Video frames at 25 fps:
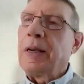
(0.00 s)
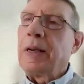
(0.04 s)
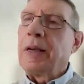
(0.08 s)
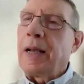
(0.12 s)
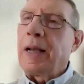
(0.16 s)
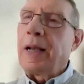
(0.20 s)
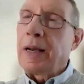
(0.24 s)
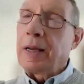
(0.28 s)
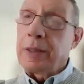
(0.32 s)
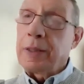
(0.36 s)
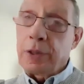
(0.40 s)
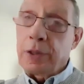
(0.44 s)

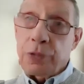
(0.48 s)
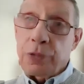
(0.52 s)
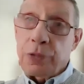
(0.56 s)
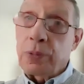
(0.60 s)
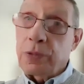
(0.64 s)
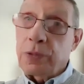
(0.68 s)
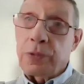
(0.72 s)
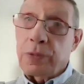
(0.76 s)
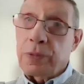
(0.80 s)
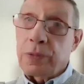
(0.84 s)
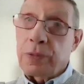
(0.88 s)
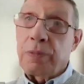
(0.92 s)
and this
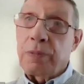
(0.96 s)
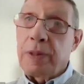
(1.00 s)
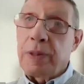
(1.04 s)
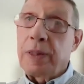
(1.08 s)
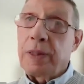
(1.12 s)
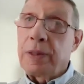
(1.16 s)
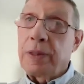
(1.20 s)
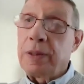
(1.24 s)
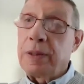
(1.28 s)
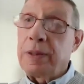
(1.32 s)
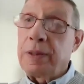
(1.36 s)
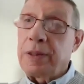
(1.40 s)
was
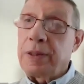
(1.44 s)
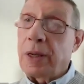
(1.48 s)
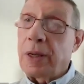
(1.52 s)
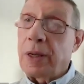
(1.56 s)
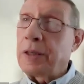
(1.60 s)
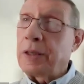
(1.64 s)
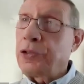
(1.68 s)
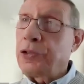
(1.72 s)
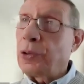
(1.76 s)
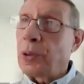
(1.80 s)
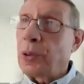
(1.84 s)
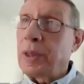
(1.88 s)

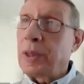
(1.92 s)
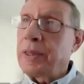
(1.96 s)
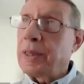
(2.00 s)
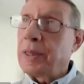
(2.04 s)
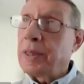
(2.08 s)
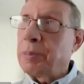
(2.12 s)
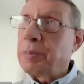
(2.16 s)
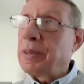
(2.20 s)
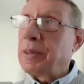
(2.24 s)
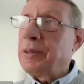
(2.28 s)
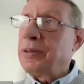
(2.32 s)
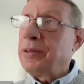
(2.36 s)
I joined
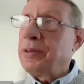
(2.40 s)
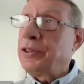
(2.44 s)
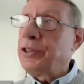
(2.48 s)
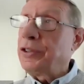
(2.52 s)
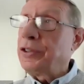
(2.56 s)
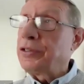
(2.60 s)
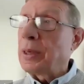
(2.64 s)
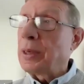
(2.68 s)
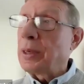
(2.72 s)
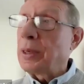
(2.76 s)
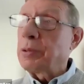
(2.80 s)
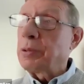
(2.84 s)
them in
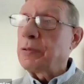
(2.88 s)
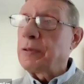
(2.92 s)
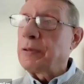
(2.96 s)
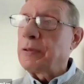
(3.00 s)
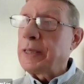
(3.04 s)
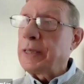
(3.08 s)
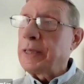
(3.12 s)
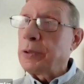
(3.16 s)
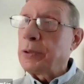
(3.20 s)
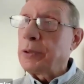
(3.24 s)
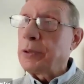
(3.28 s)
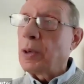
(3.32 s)
December of
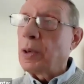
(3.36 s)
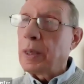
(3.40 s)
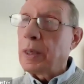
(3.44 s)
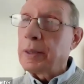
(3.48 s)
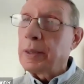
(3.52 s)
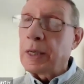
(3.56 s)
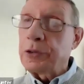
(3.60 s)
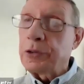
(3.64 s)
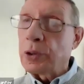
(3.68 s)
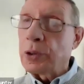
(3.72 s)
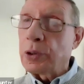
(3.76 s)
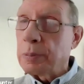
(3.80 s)
81.
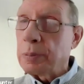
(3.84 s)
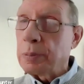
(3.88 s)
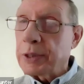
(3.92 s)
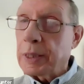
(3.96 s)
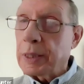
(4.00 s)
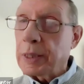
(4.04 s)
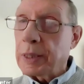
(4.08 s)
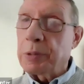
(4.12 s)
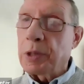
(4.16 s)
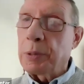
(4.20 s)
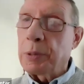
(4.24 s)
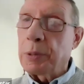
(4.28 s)
I told them to
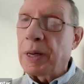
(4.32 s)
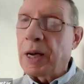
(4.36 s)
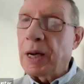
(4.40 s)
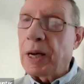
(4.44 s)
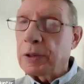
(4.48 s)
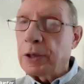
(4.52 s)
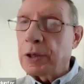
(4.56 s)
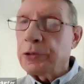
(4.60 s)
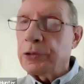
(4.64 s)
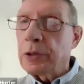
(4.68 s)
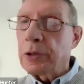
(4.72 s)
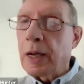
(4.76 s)
keep their
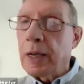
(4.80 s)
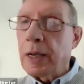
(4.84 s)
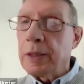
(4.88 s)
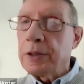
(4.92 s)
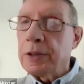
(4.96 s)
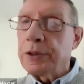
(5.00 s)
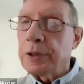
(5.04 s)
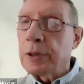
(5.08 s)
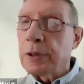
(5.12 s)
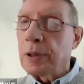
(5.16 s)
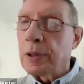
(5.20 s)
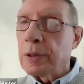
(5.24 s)
powder dry
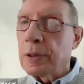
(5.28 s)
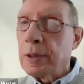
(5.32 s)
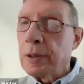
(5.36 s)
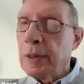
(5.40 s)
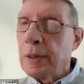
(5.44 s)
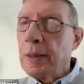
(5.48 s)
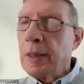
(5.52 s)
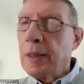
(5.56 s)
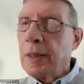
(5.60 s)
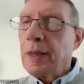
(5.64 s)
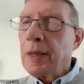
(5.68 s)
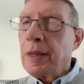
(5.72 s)
until
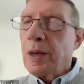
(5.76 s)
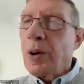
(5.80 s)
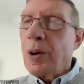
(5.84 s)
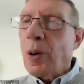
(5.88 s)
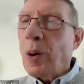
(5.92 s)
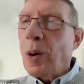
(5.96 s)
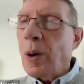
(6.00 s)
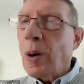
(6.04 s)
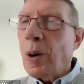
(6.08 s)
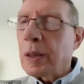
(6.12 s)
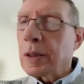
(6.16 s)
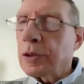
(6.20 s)

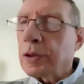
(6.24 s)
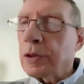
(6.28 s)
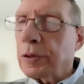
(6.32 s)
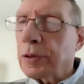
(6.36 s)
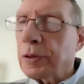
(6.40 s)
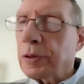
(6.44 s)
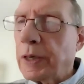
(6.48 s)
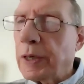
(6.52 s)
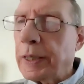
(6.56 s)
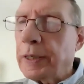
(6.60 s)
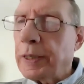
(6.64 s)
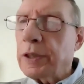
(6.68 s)
August
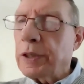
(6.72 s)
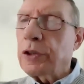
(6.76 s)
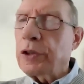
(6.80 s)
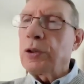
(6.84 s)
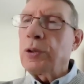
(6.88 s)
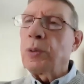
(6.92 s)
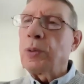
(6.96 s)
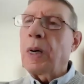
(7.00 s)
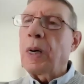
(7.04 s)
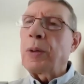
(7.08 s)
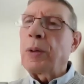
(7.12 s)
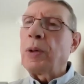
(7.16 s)
of
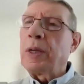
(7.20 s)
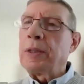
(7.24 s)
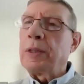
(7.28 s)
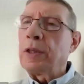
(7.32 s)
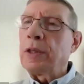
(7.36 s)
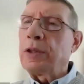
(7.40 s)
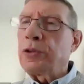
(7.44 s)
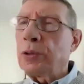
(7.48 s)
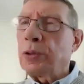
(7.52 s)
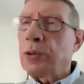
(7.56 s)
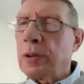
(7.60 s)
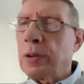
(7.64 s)
82. I went
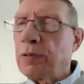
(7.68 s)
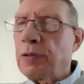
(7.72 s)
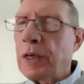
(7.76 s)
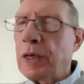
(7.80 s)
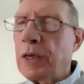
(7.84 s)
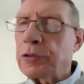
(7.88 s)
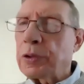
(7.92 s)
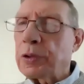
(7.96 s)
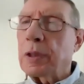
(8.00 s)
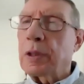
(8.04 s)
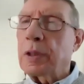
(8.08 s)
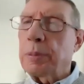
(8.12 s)
into an
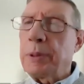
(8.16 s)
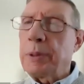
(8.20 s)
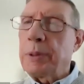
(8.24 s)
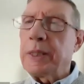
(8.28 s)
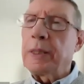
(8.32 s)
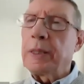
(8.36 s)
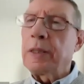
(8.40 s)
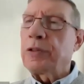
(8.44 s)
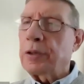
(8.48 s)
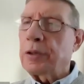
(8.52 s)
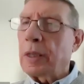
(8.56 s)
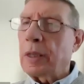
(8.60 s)
investment
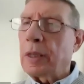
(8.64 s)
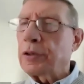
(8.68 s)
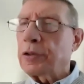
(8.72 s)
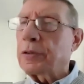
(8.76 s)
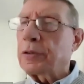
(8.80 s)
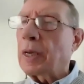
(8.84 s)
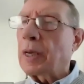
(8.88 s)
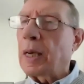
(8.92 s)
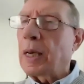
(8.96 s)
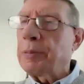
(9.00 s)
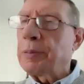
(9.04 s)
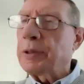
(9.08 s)
committee and said, it's
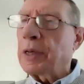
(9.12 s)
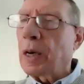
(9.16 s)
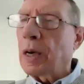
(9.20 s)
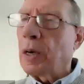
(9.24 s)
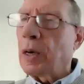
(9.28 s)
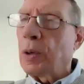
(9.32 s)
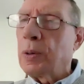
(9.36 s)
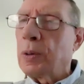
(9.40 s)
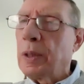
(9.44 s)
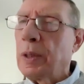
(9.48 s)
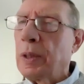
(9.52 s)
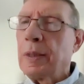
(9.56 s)
time to
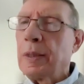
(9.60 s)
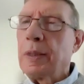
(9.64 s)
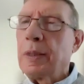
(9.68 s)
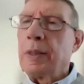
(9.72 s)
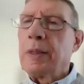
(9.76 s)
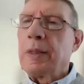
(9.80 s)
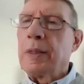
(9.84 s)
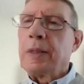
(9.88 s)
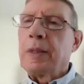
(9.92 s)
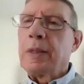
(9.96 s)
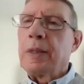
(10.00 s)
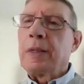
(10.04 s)
go.
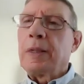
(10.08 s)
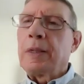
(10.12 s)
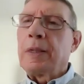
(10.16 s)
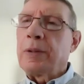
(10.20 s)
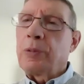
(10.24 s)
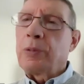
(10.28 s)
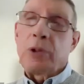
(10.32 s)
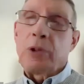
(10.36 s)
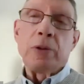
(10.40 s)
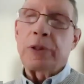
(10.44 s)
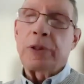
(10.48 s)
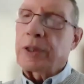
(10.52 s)

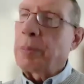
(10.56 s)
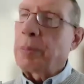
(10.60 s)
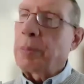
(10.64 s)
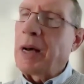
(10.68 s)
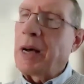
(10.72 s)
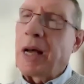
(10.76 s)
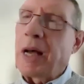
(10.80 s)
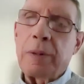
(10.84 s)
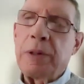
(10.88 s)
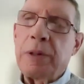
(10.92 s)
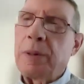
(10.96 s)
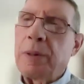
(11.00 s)
And we were at the
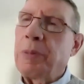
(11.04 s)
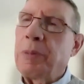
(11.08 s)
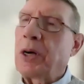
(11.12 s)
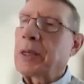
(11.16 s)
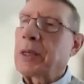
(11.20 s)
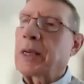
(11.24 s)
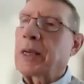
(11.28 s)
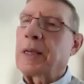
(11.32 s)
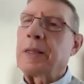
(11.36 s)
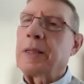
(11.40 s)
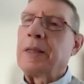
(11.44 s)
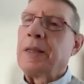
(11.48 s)
bottom of the
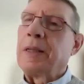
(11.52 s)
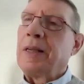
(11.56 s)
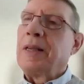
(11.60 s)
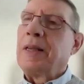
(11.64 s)
market.